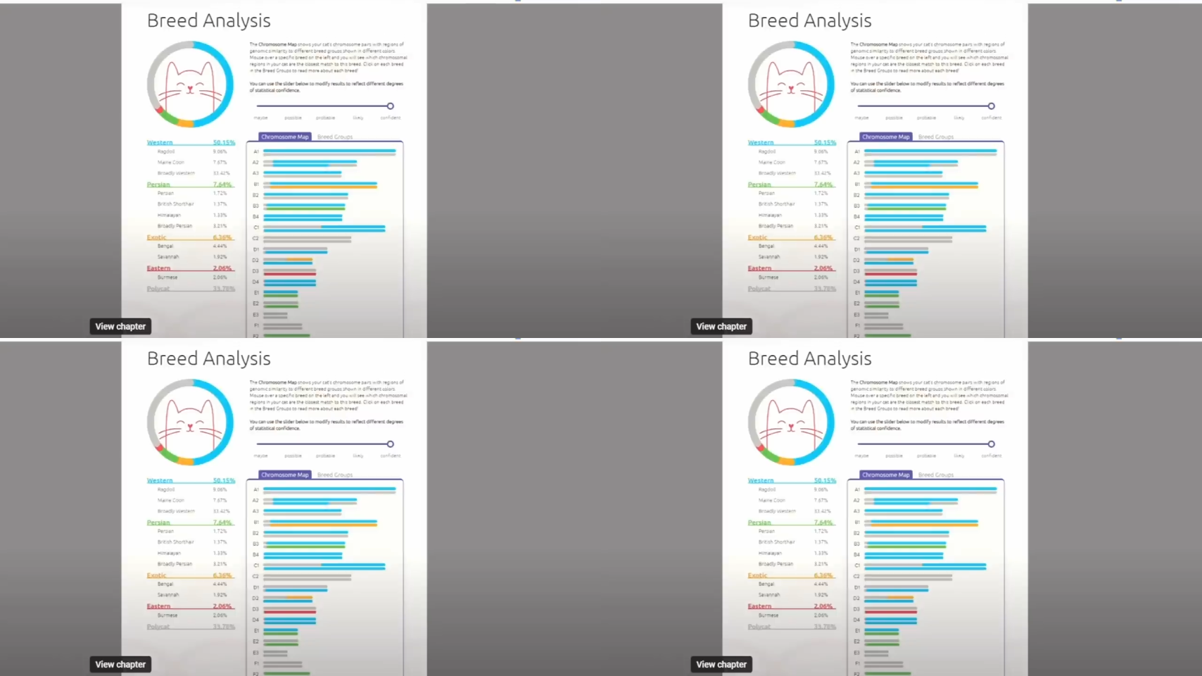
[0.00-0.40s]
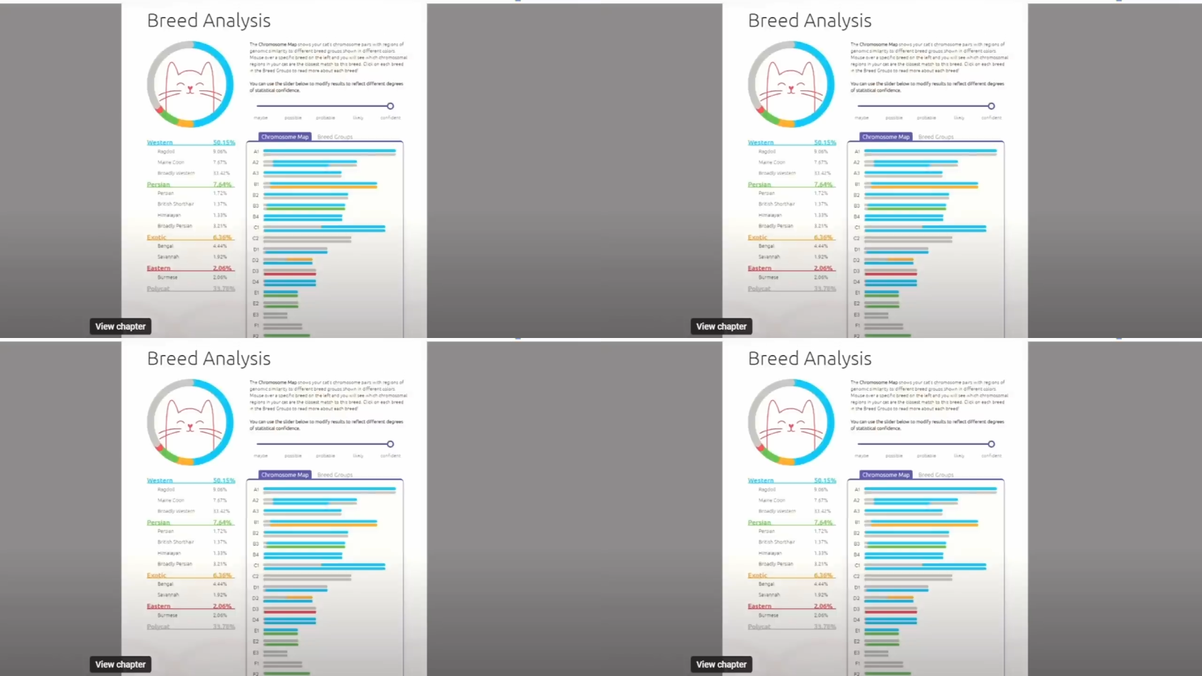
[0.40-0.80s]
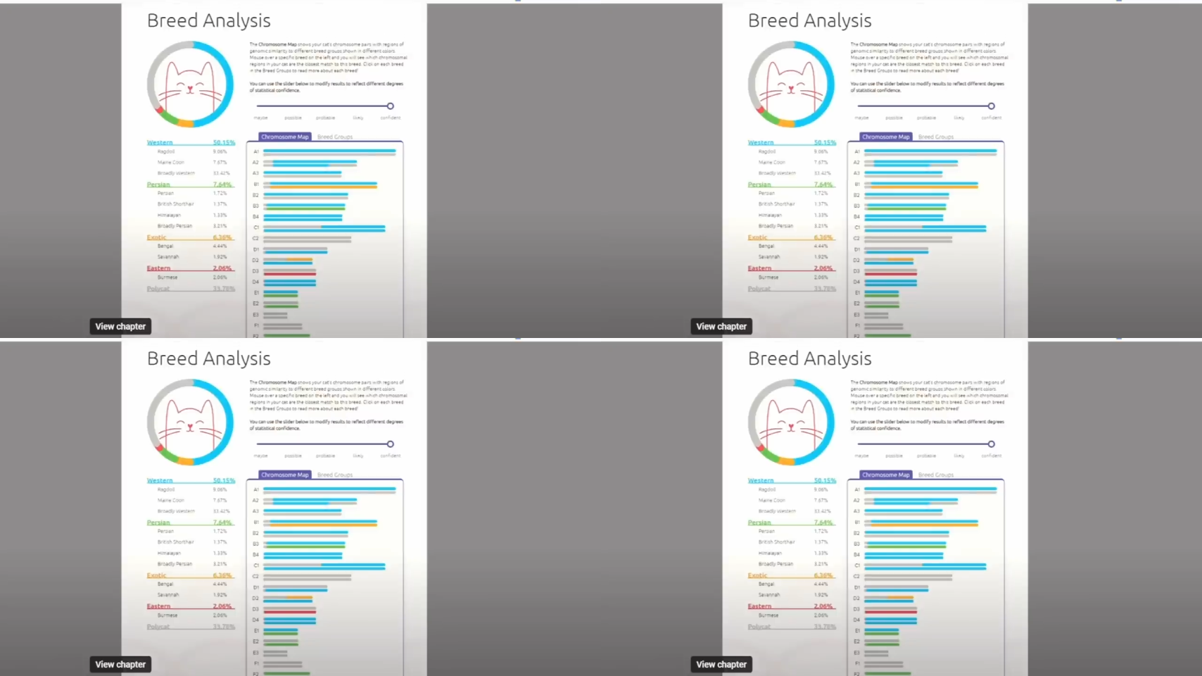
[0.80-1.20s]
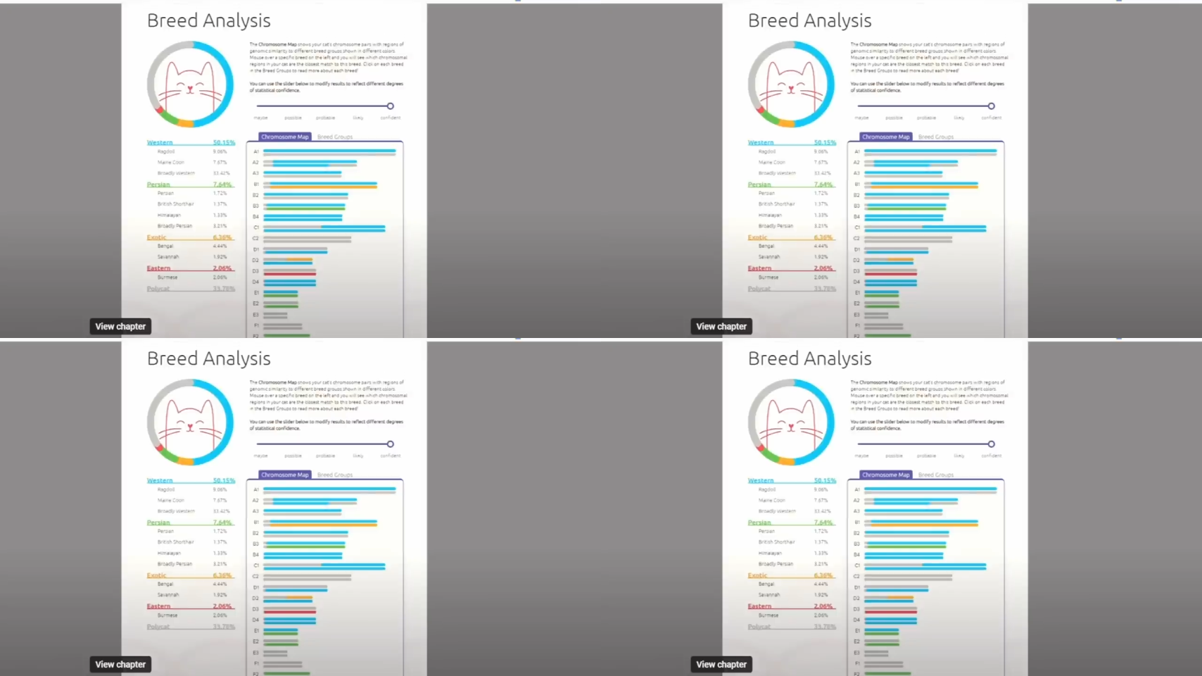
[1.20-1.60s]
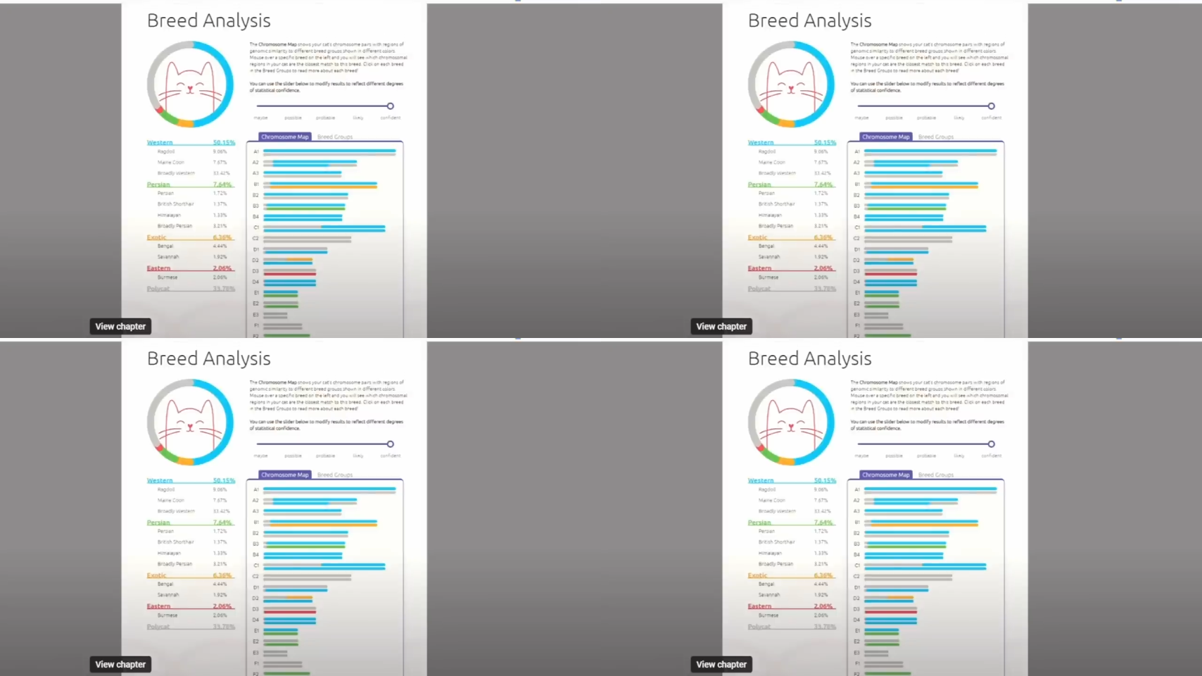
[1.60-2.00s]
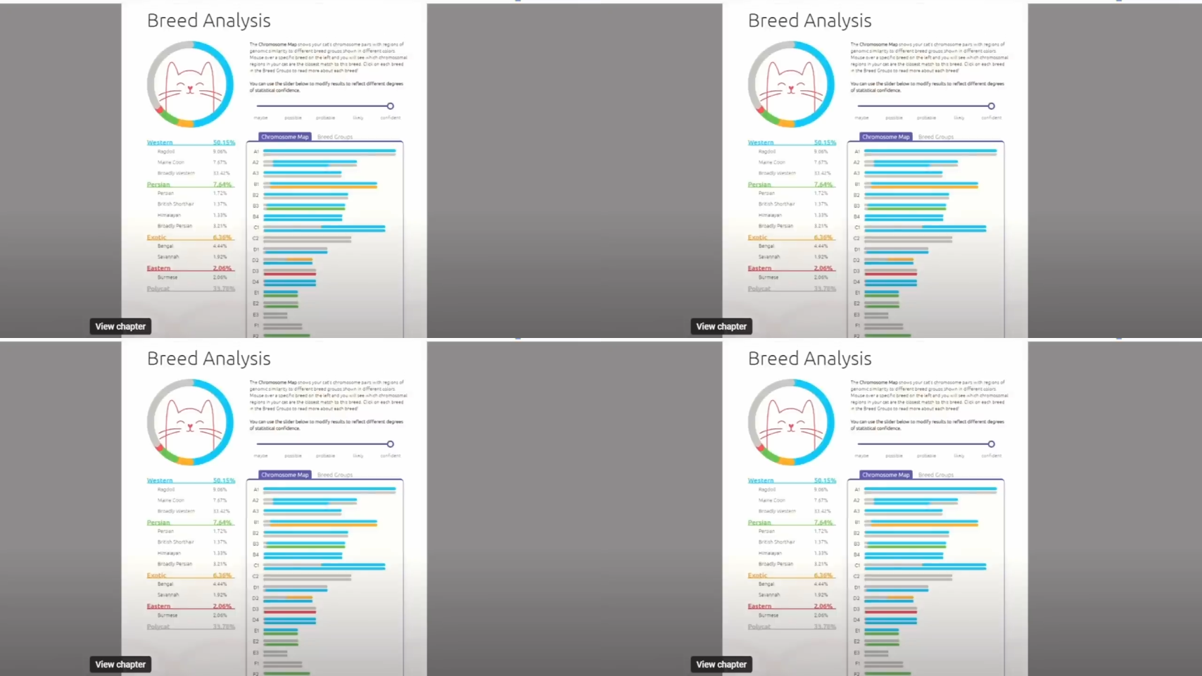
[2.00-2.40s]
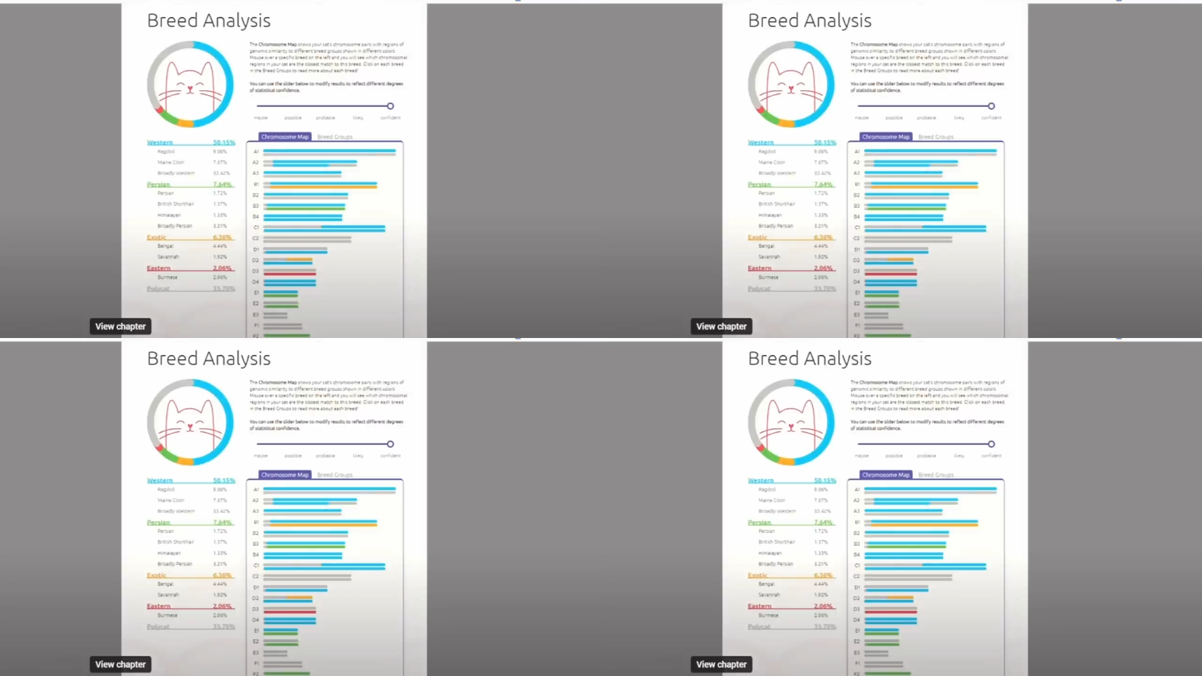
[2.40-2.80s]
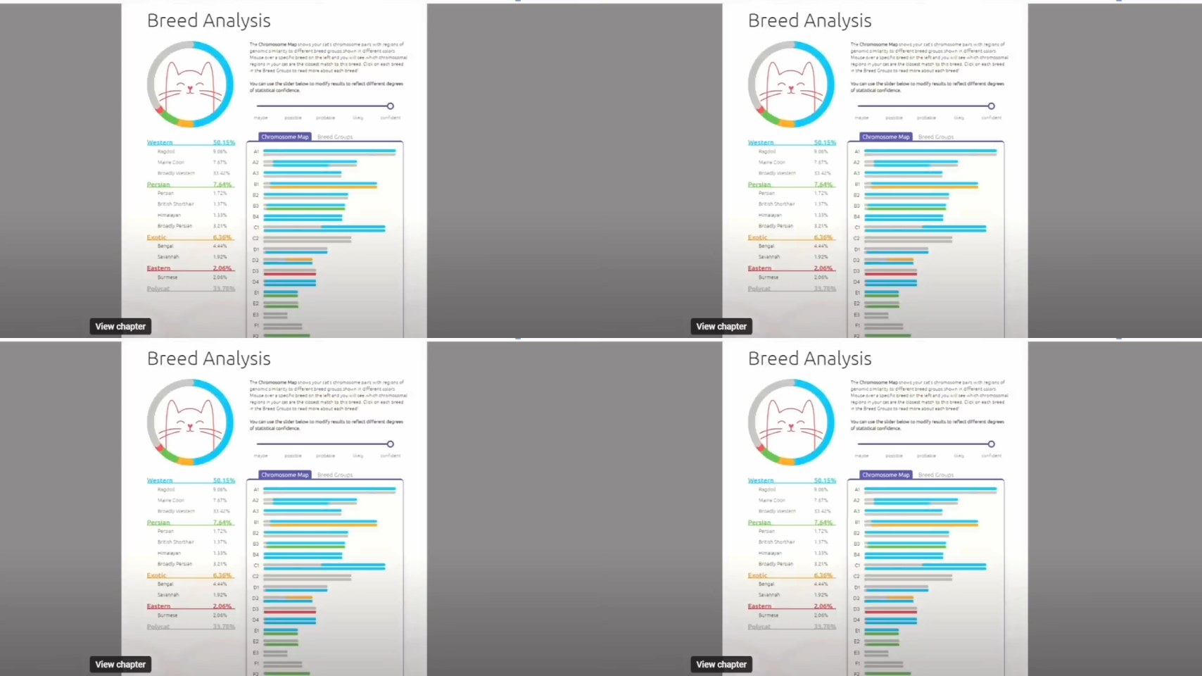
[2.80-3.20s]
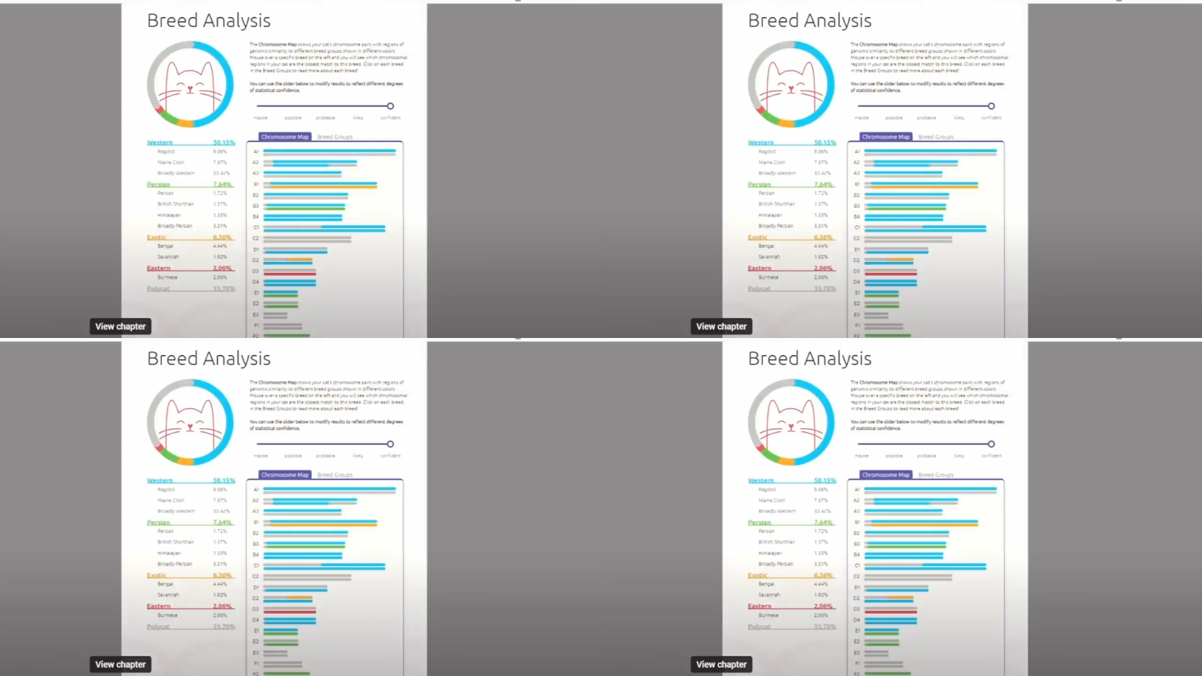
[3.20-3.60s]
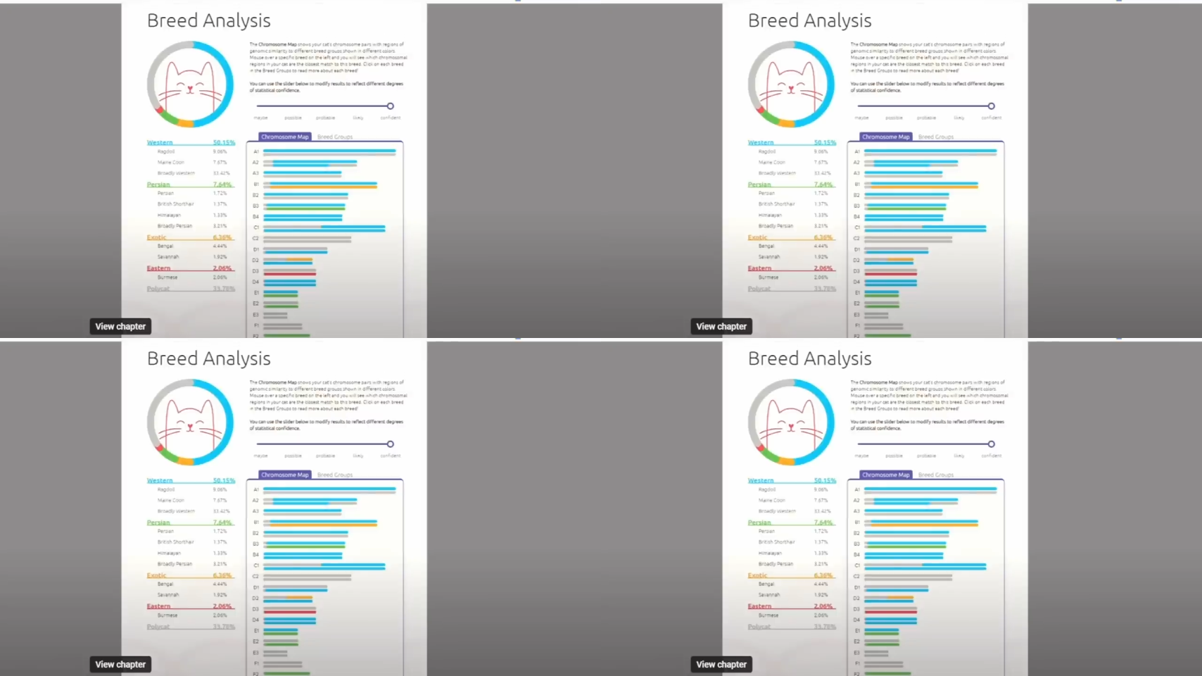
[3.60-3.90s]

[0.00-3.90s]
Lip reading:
(no speaker visible)